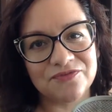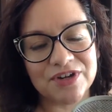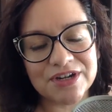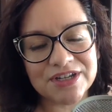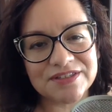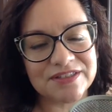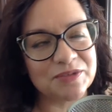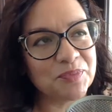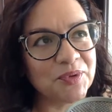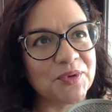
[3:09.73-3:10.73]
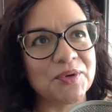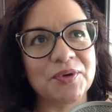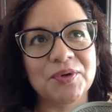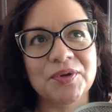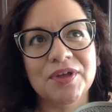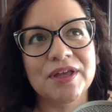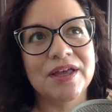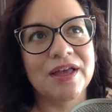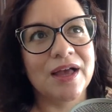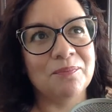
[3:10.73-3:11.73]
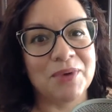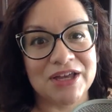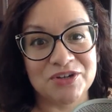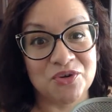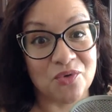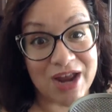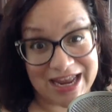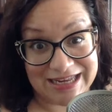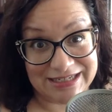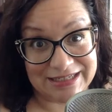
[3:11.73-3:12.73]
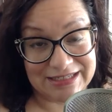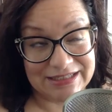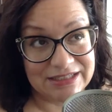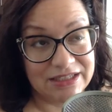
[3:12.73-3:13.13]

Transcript: very simple but great